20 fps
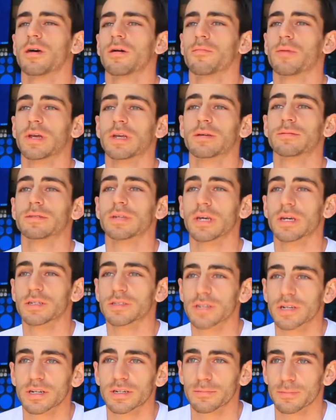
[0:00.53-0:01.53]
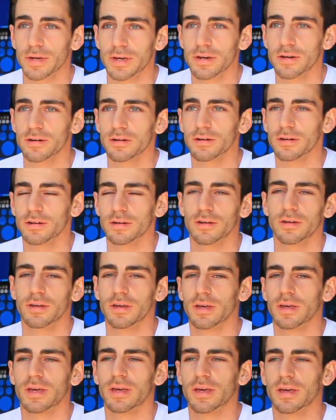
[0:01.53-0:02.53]
My name is AJ DeMeo,
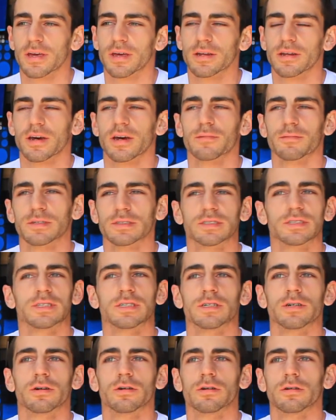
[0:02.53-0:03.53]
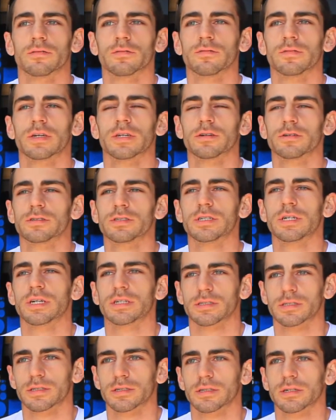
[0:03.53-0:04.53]
and I'm the CEO of Inurgi
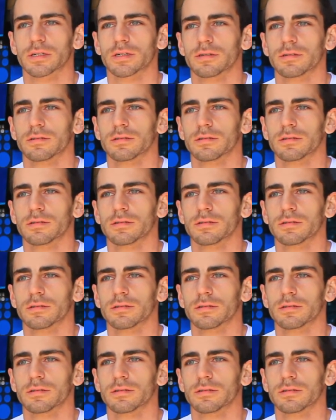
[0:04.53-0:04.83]
Engineering.